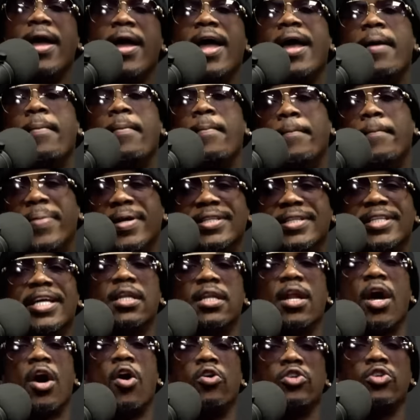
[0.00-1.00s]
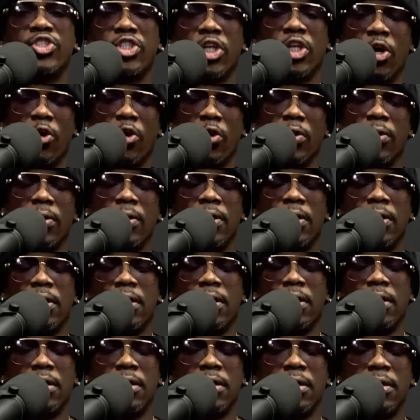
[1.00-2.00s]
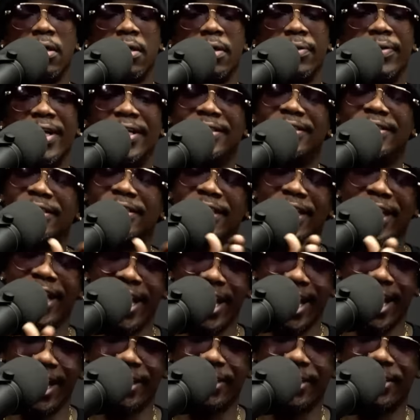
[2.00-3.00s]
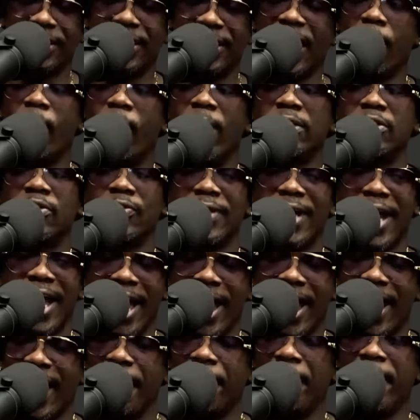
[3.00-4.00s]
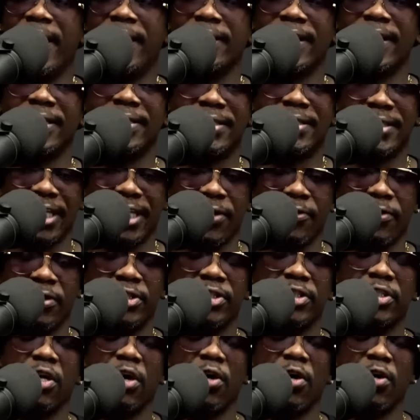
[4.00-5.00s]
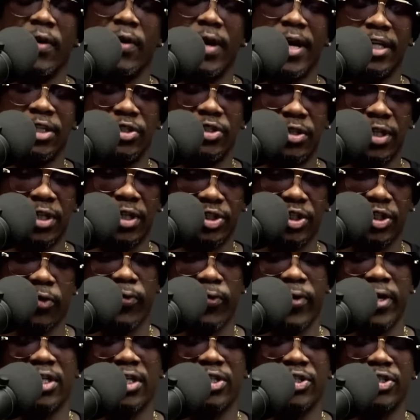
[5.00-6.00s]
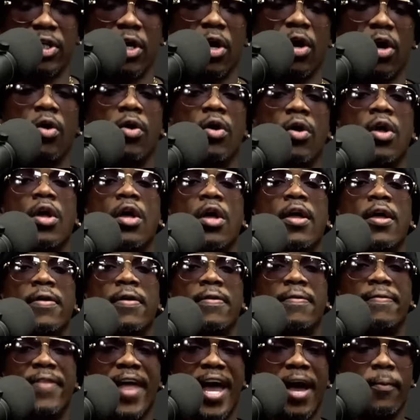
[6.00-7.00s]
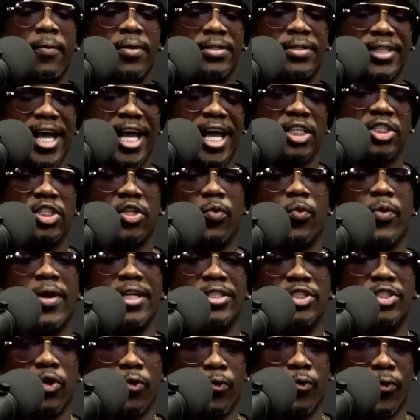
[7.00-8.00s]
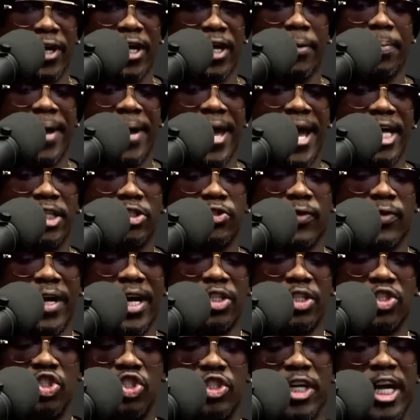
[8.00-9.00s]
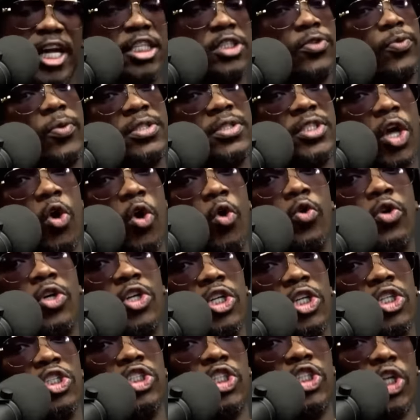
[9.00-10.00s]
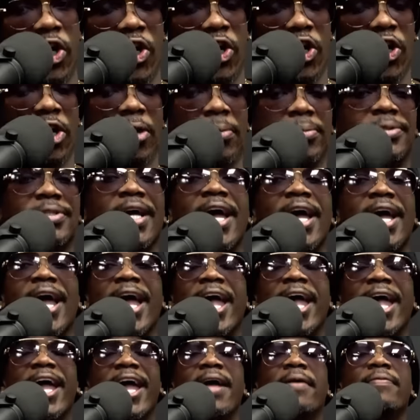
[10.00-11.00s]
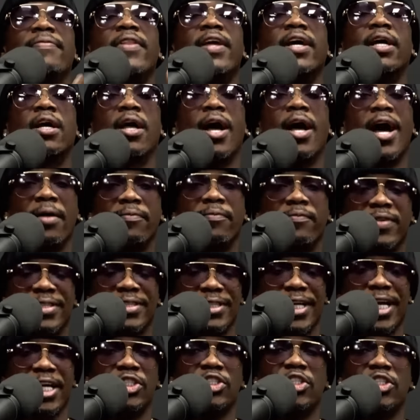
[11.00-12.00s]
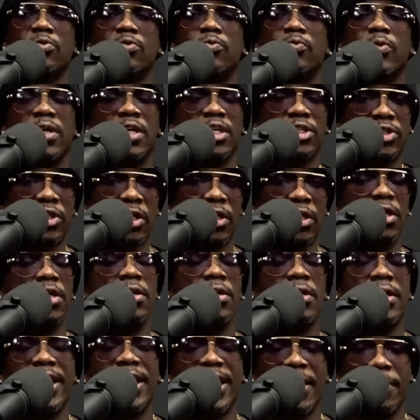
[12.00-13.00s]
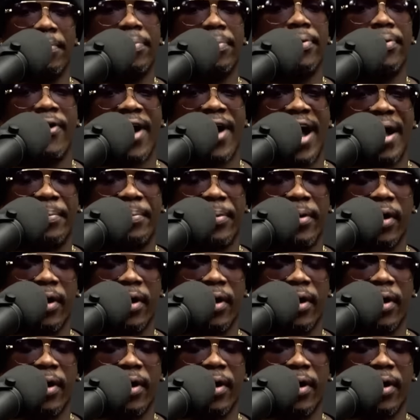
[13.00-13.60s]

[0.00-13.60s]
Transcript: but then also the text that went to the iPad that Sarah saw and, and Serita saw, that was actually when Darrell Patrick and Jakes was on good terms, and the conversation was improper.